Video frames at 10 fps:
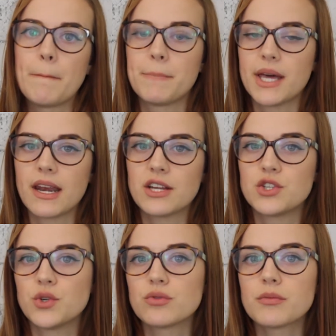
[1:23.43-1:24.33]
But I
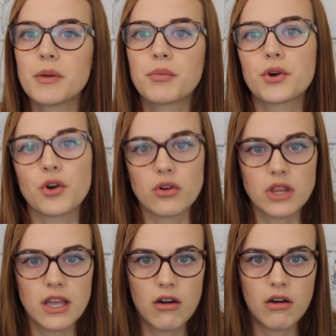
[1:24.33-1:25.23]
do remember
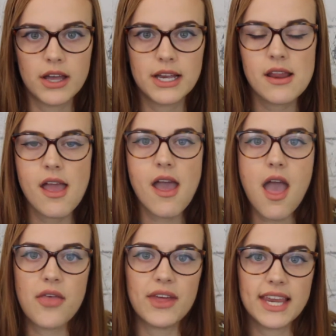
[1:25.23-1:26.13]
early on
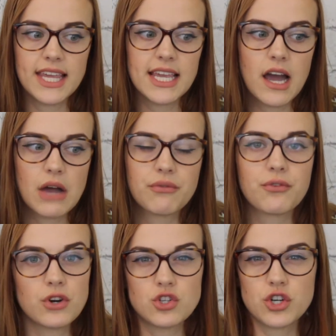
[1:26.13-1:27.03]
that he got
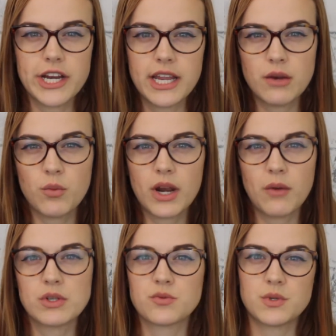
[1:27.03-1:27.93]
frustrated when
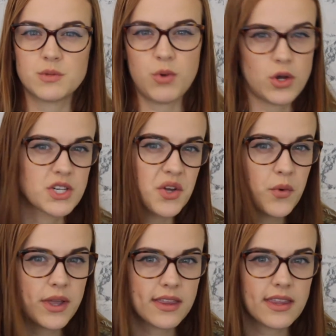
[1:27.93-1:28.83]
I wasn't responding
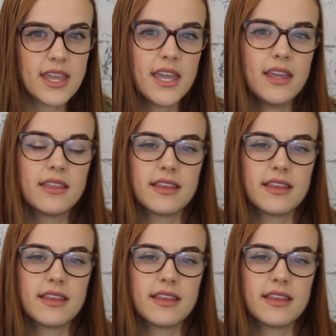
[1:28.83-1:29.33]
quickly,